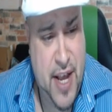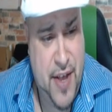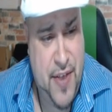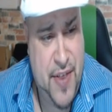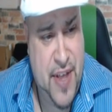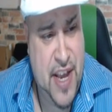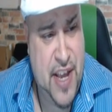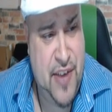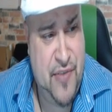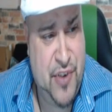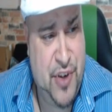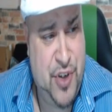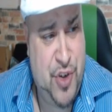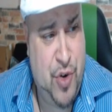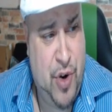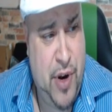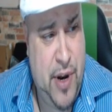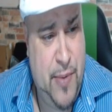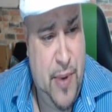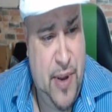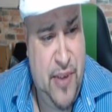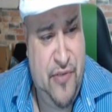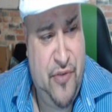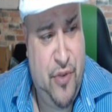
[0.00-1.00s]
Thank you for
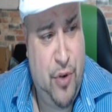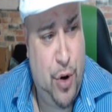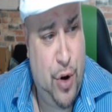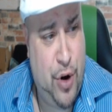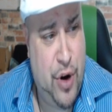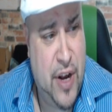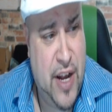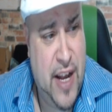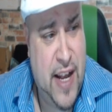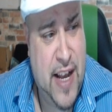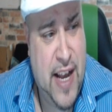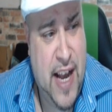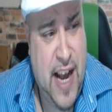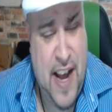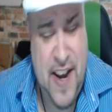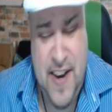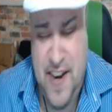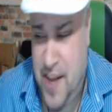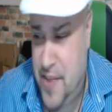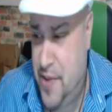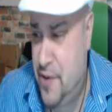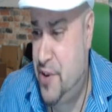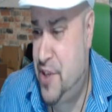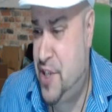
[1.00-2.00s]
joining me for
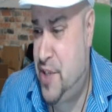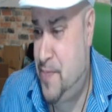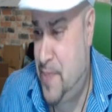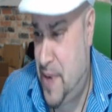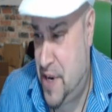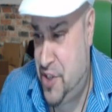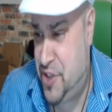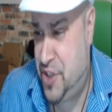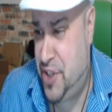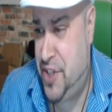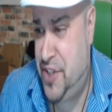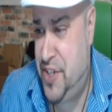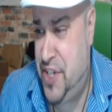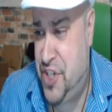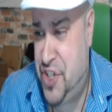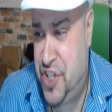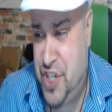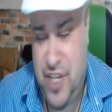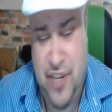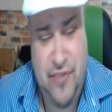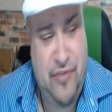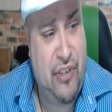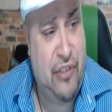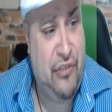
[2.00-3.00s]
another special
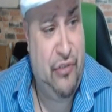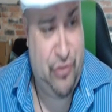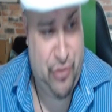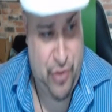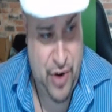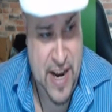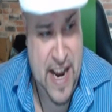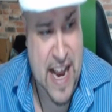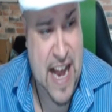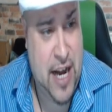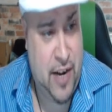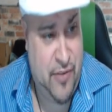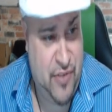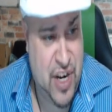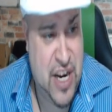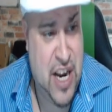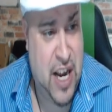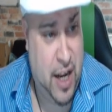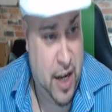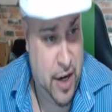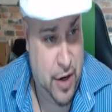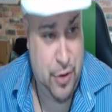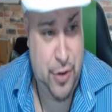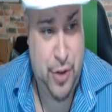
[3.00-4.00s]
edition of Free
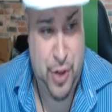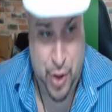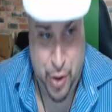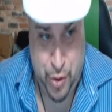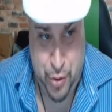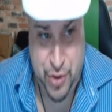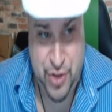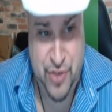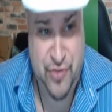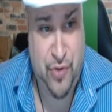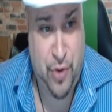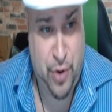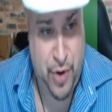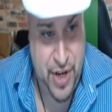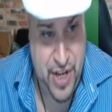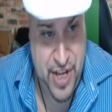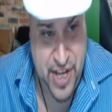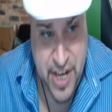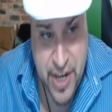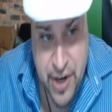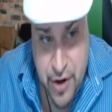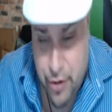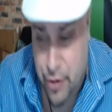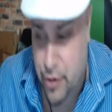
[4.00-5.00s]
Avocado Toast for a
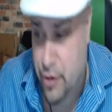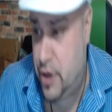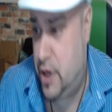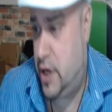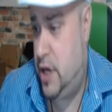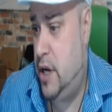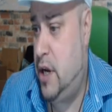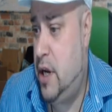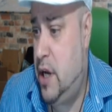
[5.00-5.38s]
Year.